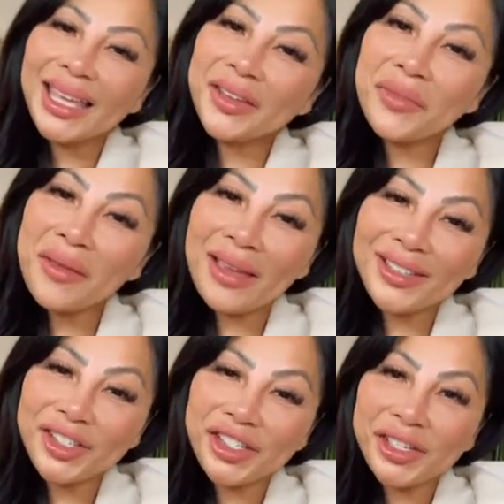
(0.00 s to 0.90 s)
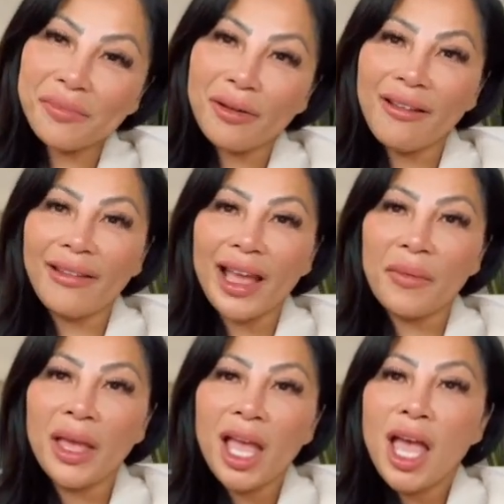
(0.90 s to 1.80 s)
In my mentorship
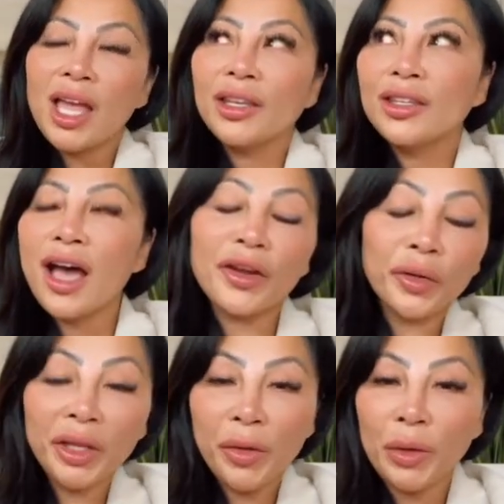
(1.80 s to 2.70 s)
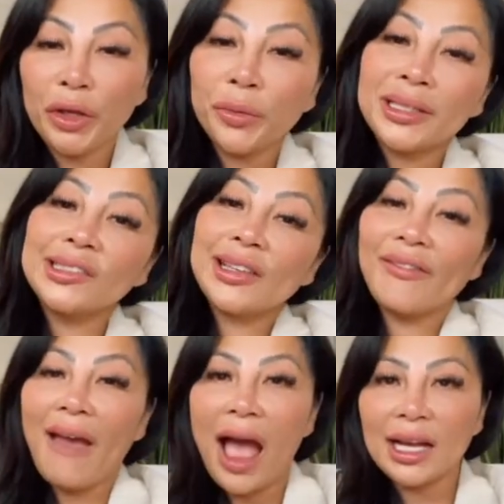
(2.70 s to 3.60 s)
program, not only will you
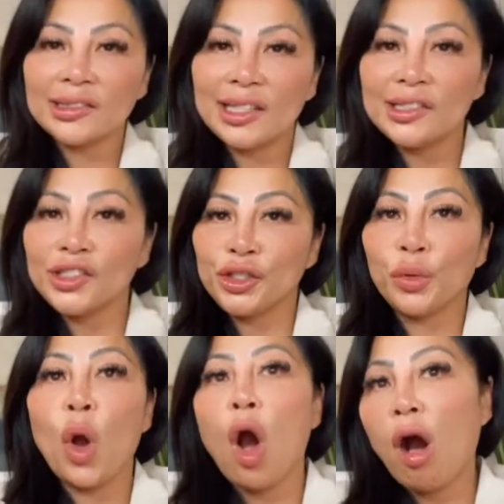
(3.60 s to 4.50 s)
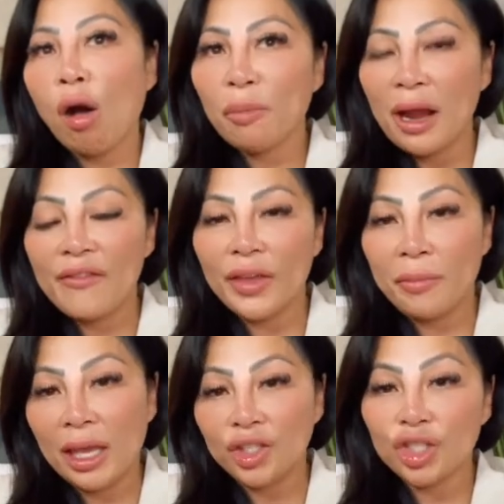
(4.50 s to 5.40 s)
receive access to all
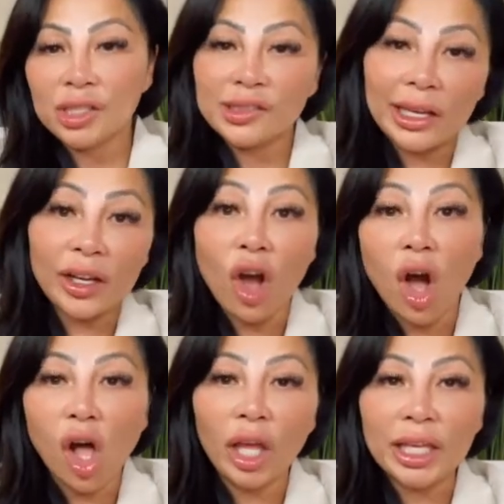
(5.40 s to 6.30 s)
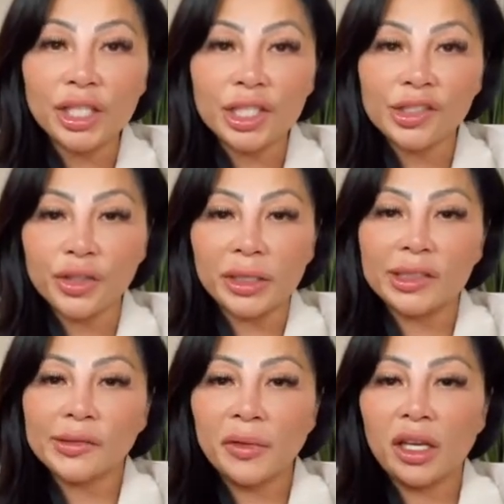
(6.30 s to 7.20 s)
private pages in all
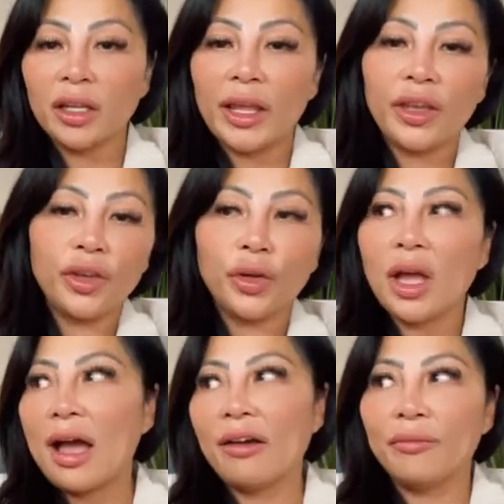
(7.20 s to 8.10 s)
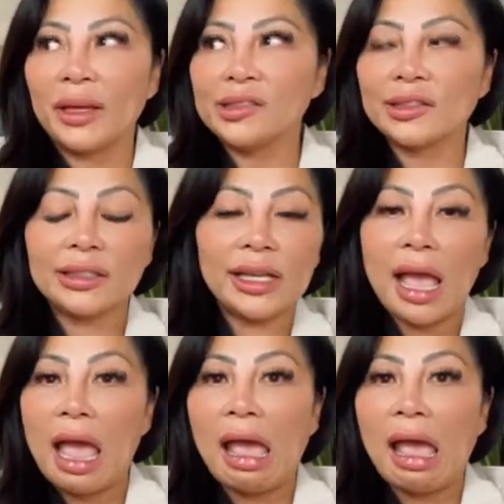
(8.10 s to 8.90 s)
industries, meaning like you'll have basically